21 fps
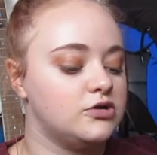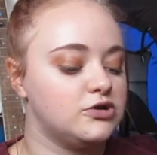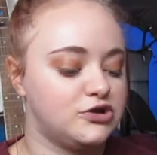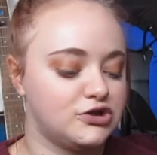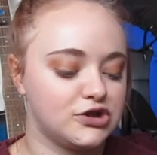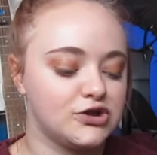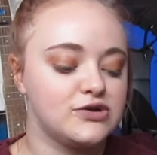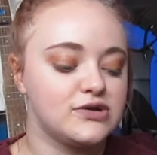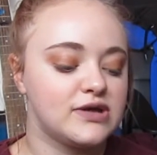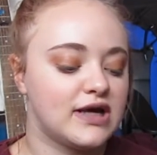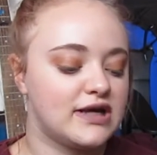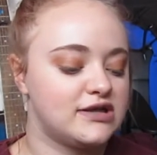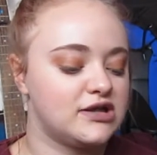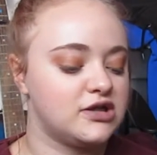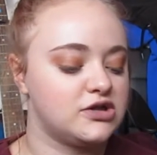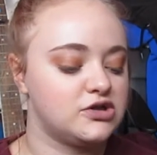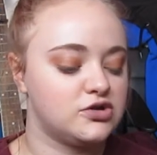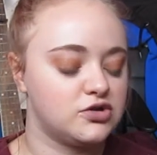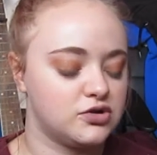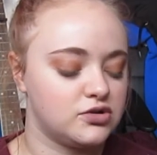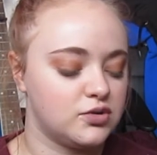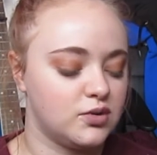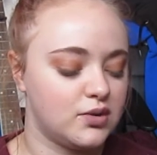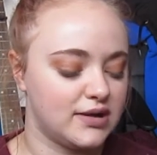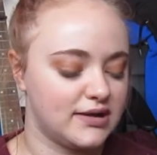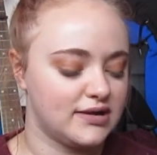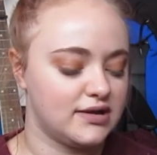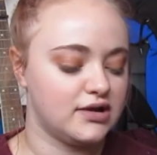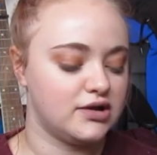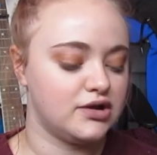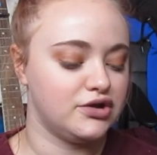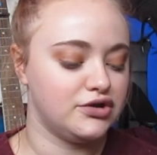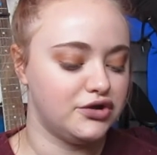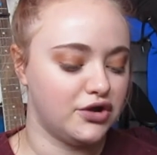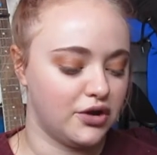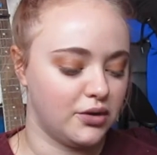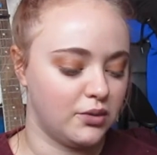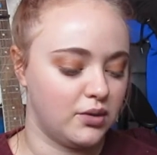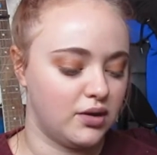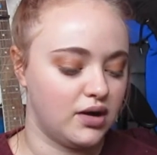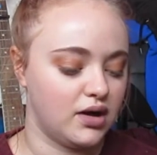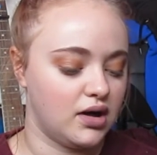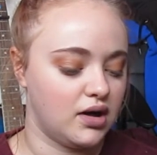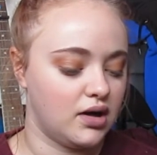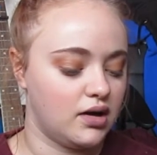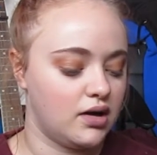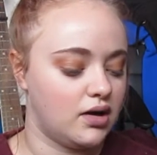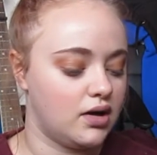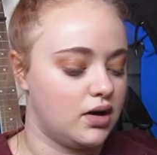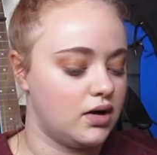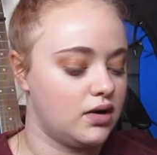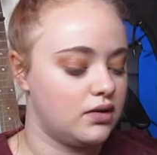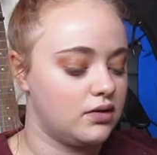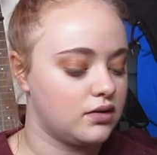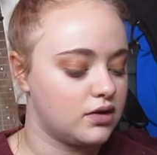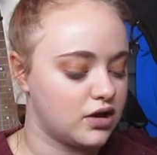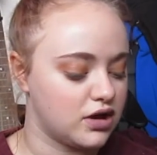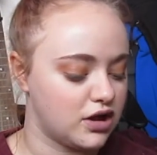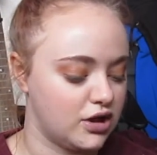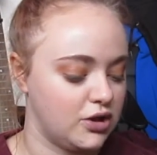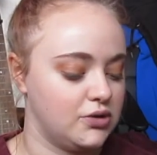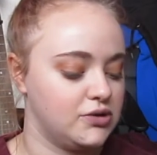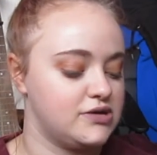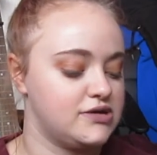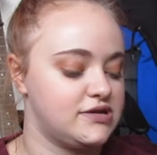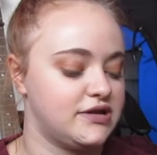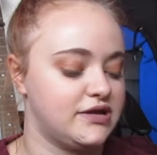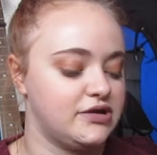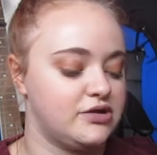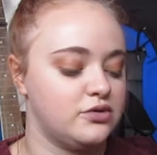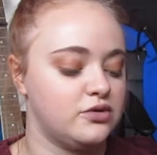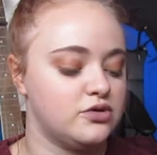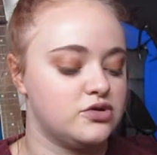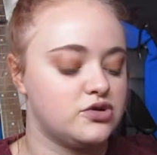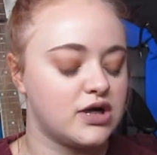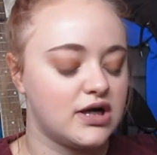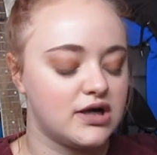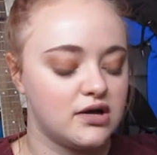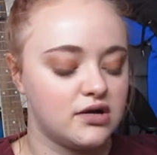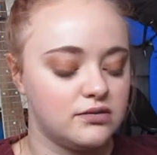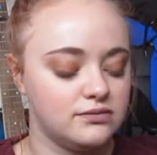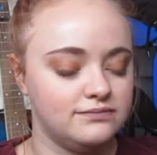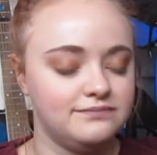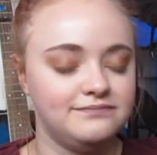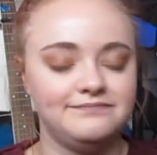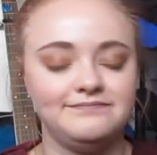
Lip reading: Jude and her twin Noah are close into a drought.